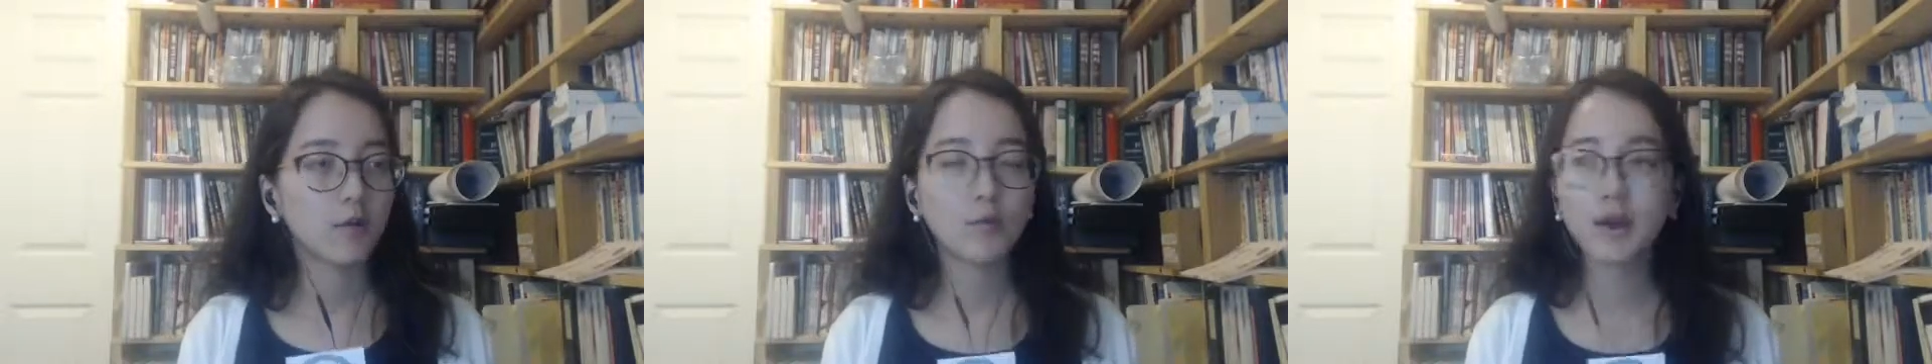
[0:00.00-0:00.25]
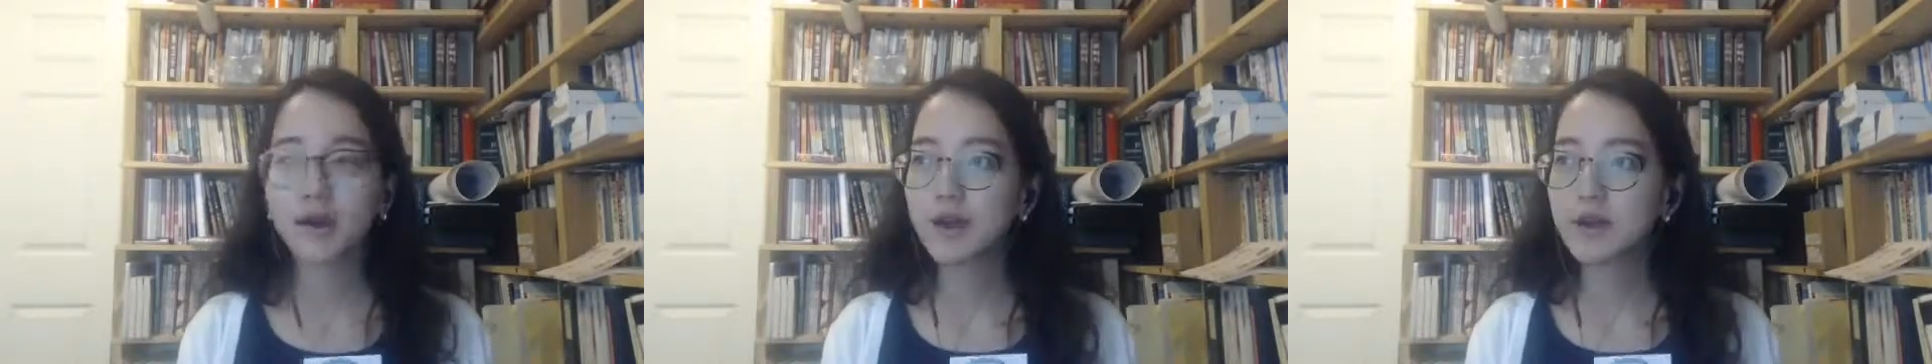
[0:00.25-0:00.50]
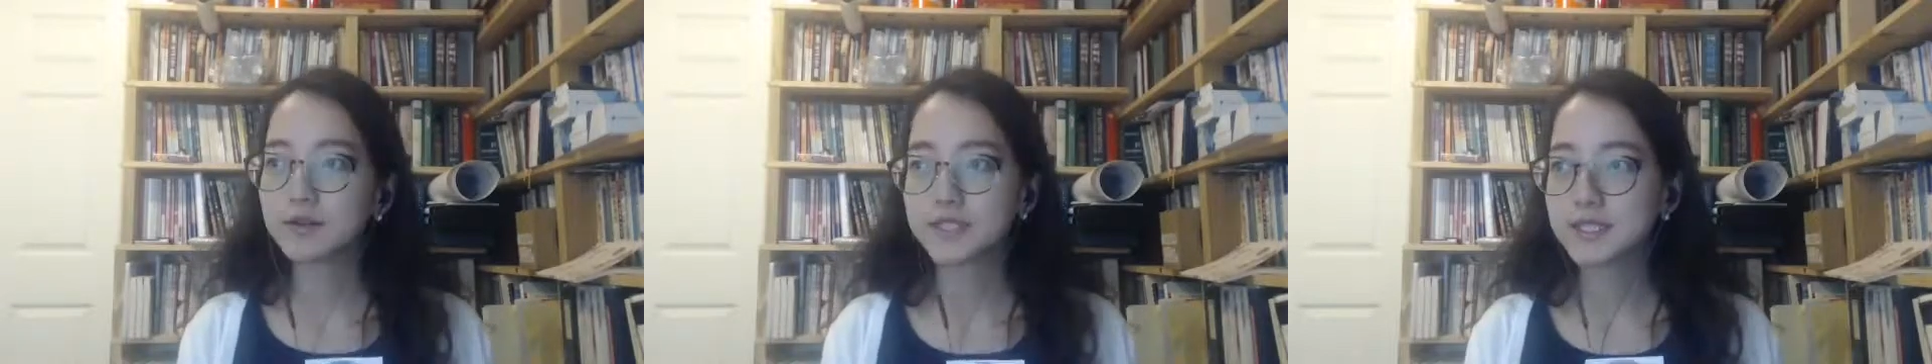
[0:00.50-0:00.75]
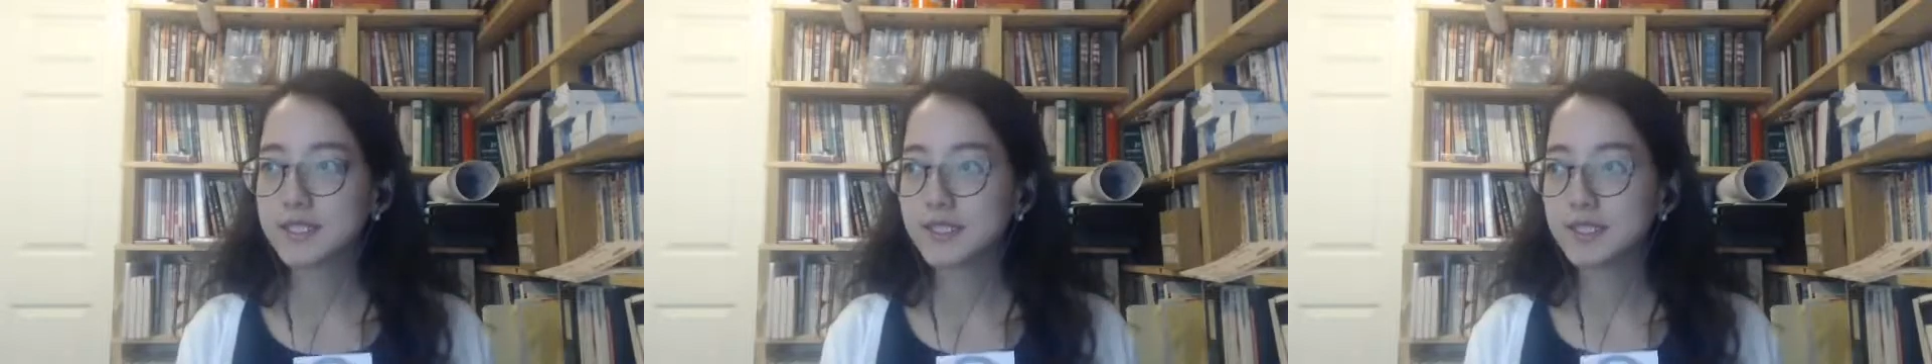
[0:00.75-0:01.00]
Where else?
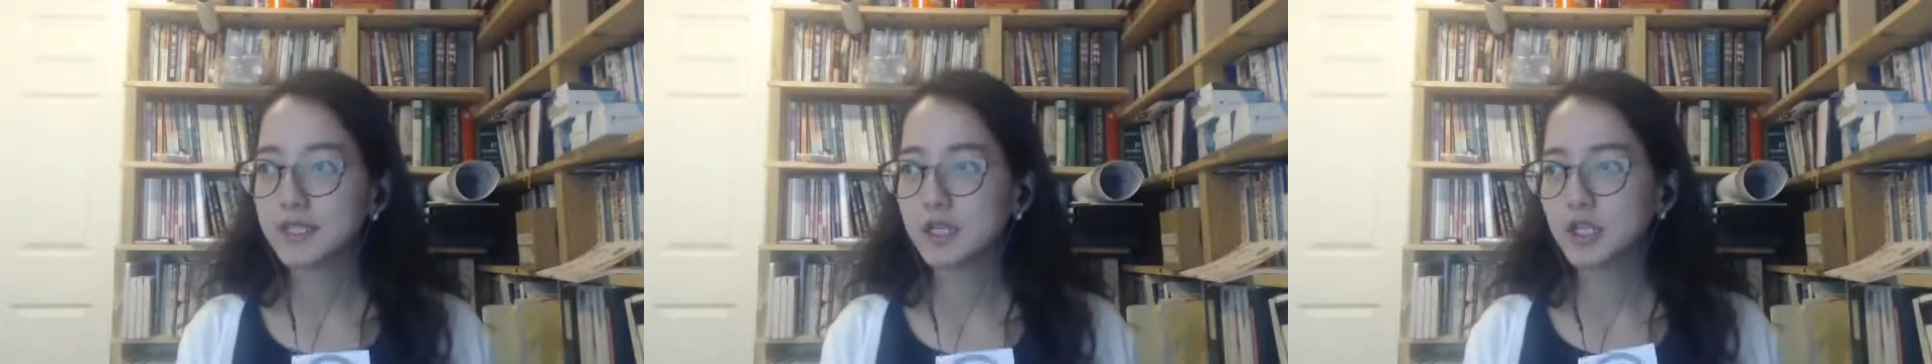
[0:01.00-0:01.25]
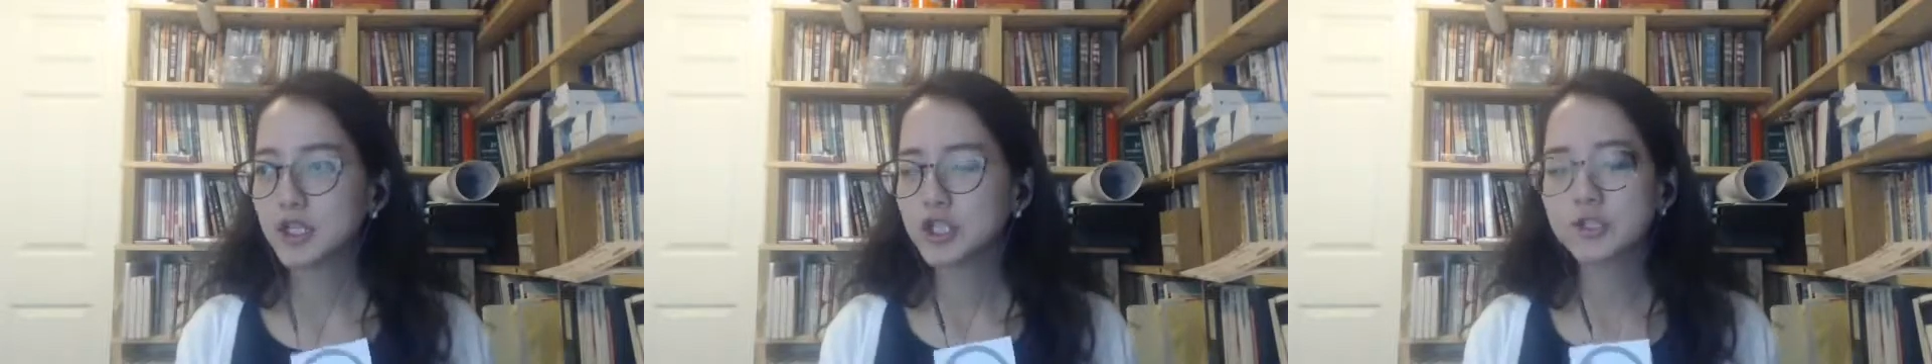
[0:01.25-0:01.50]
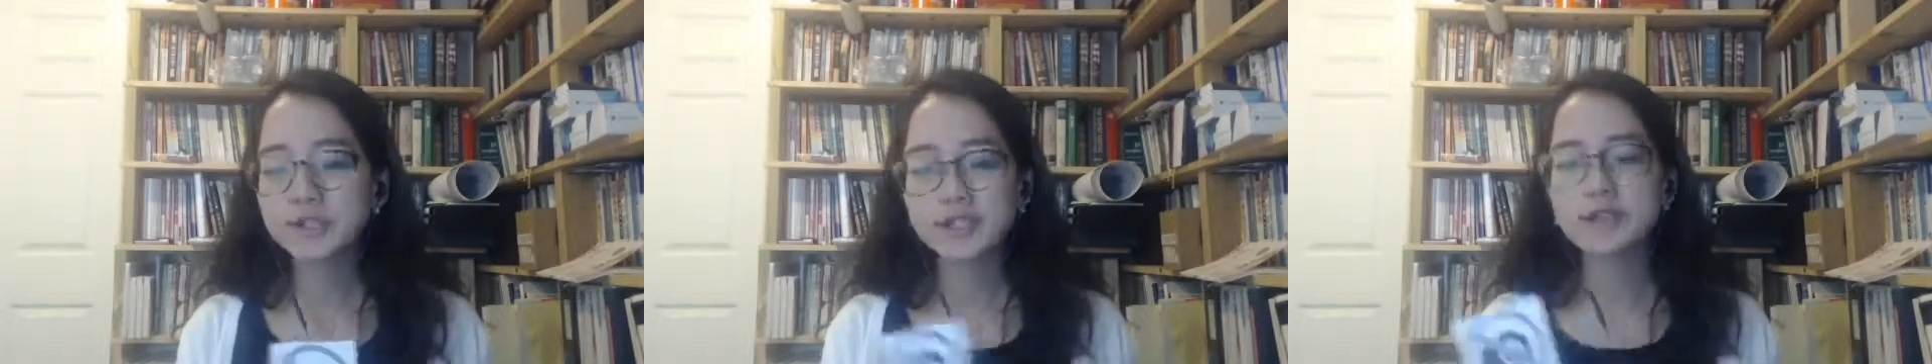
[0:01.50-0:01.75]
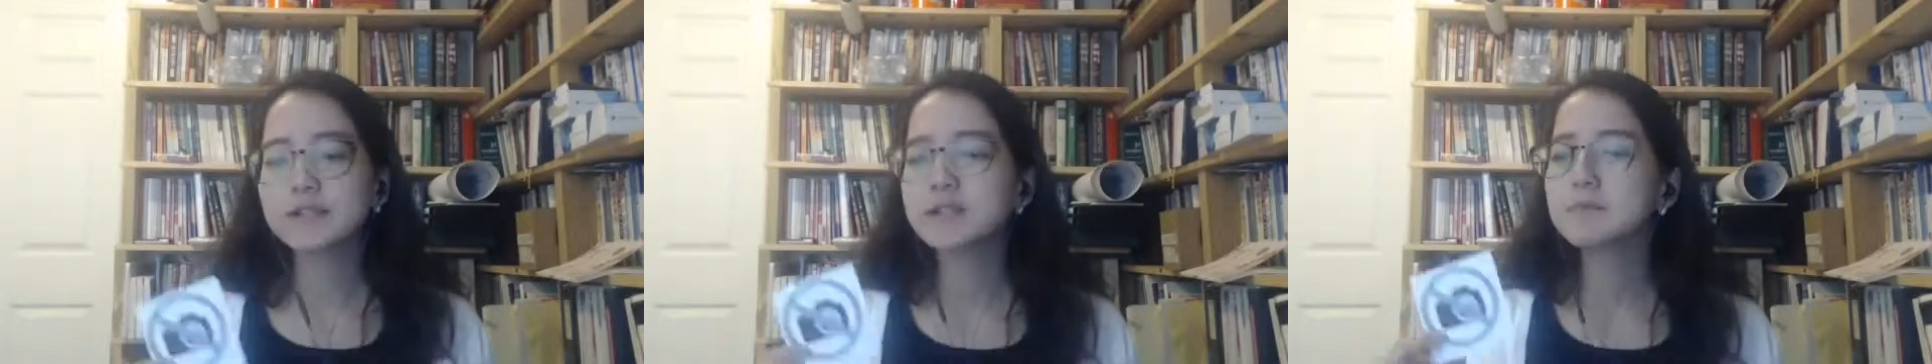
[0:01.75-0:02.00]
Do you see this